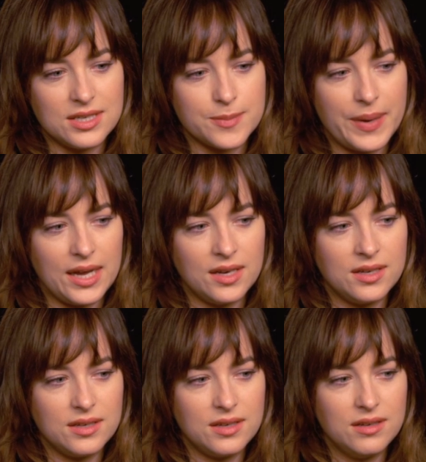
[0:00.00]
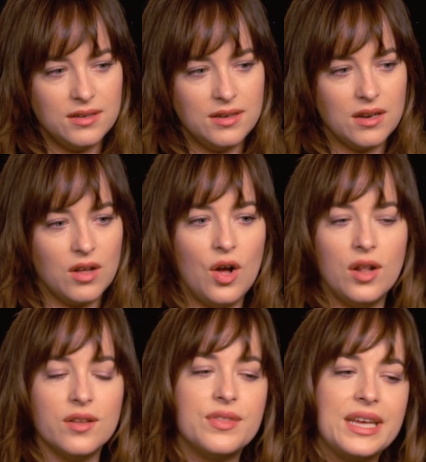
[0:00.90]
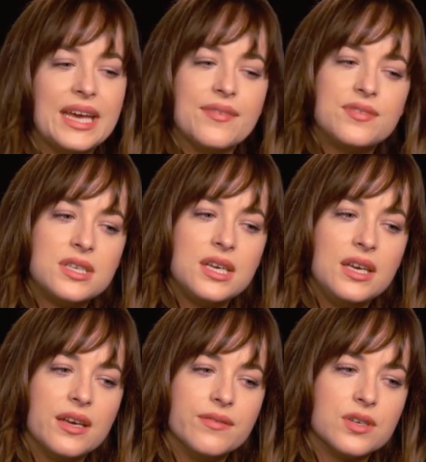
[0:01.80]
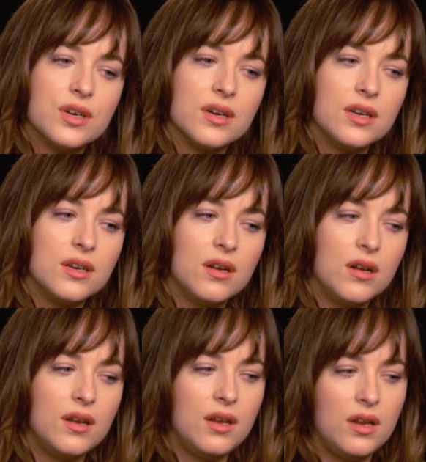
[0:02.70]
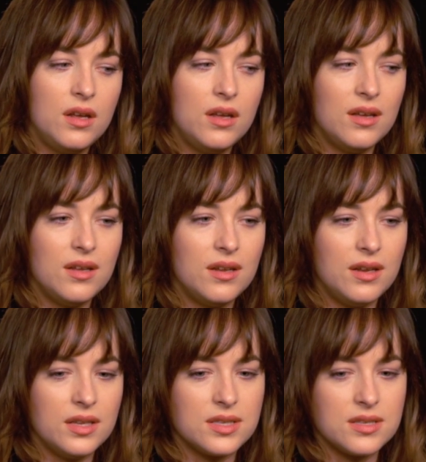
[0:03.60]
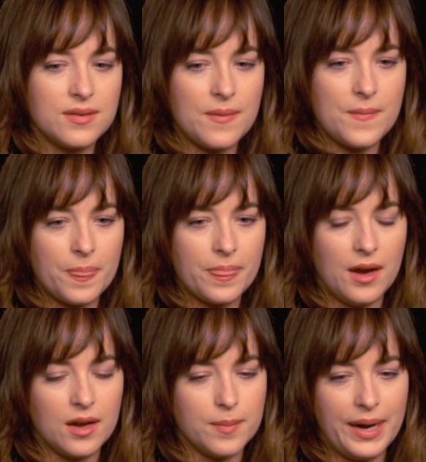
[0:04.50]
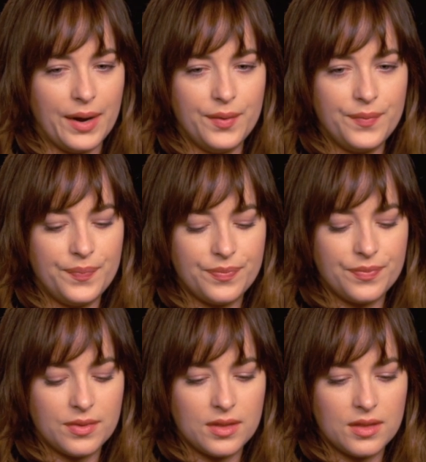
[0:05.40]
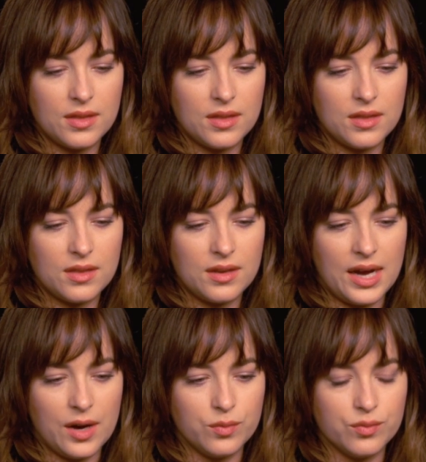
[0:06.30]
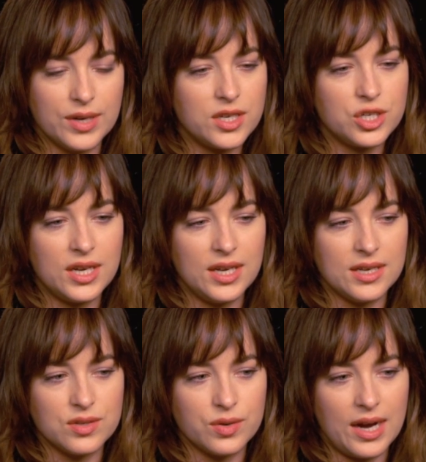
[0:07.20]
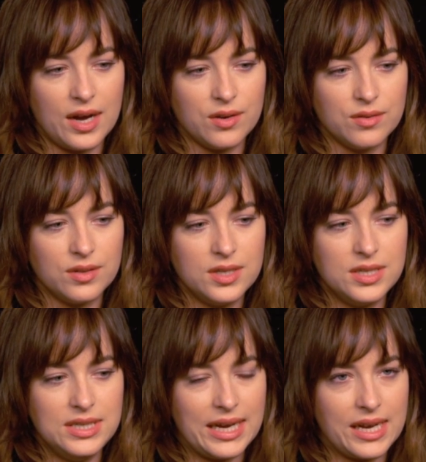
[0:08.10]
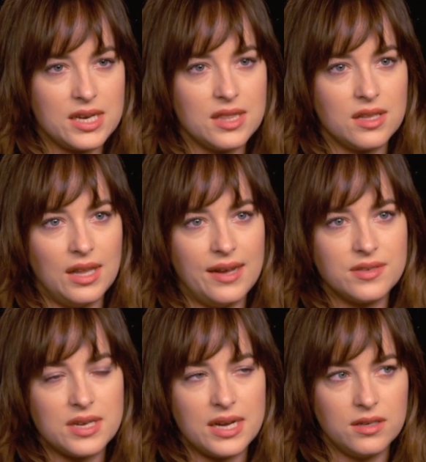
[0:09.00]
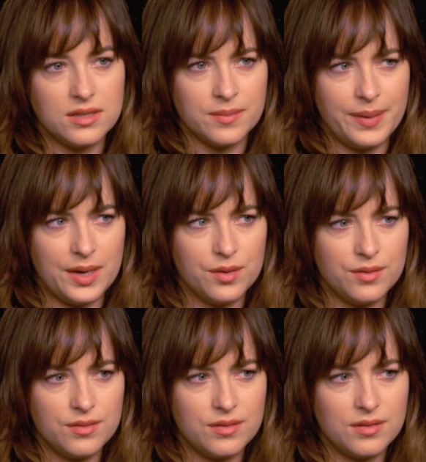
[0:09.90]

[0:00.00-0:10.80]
despite all of the gifts he gives her, and it's not about how rich he is or how decadent the lifestyle, it's about